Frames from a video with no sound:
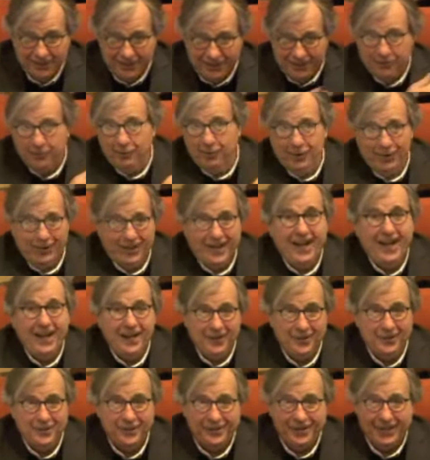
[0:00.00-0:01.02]
to walk
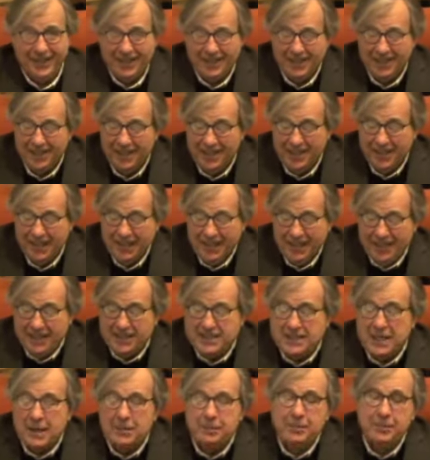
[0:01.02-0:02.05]
out, right?
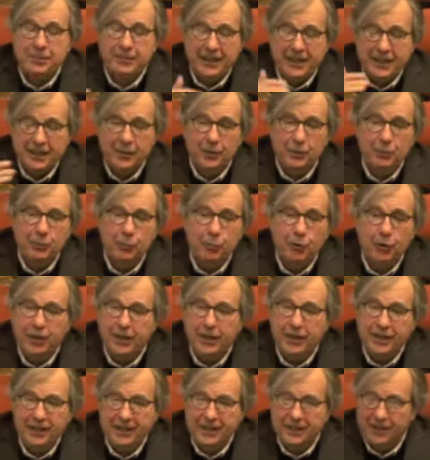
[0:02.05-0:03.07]
Except when you
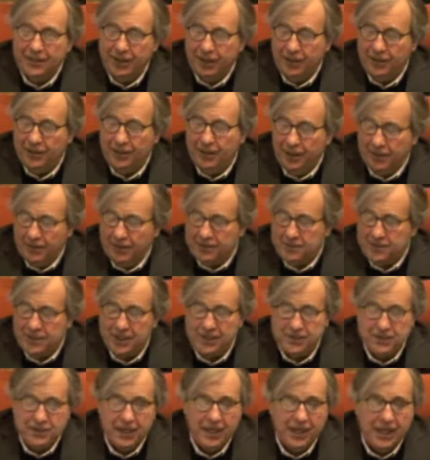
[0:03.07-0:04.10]
work on
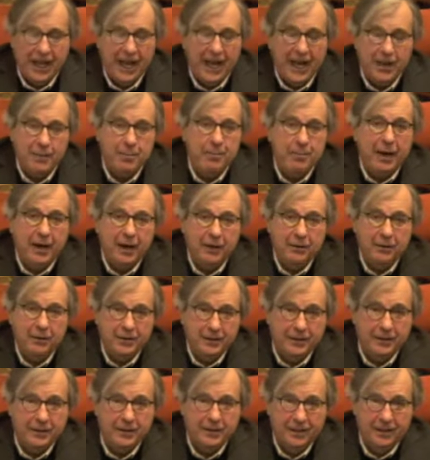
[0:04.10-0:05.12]
such a
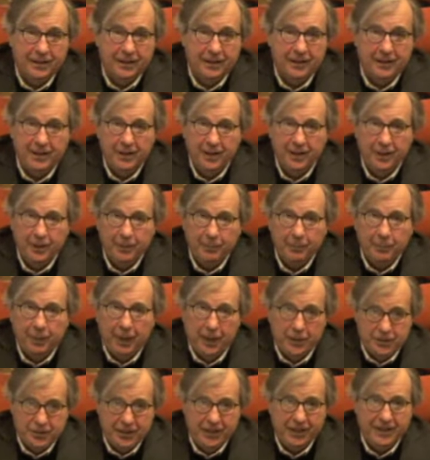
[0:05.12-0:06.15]
high-powered
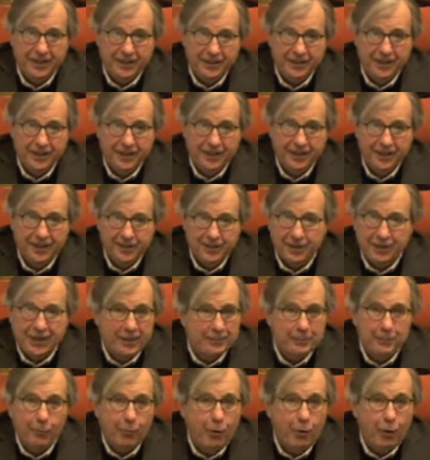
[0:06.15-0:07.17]
project, you
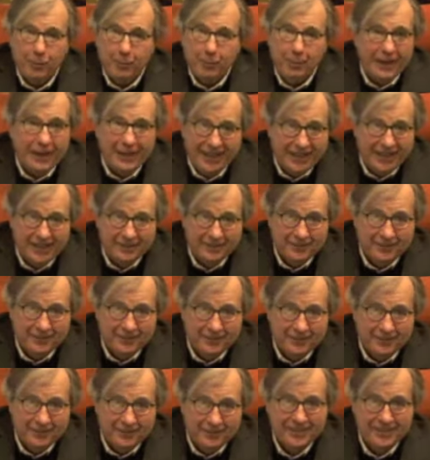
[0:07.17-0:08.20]
can walk back in.
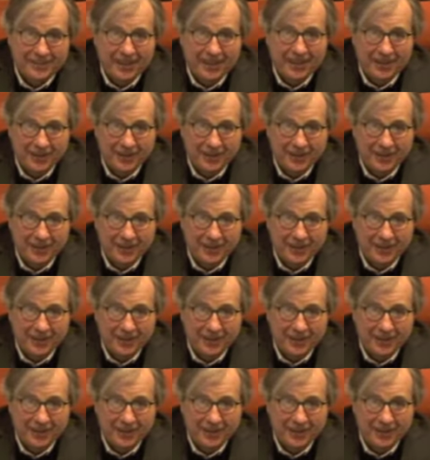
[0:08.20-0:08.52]
Yeah,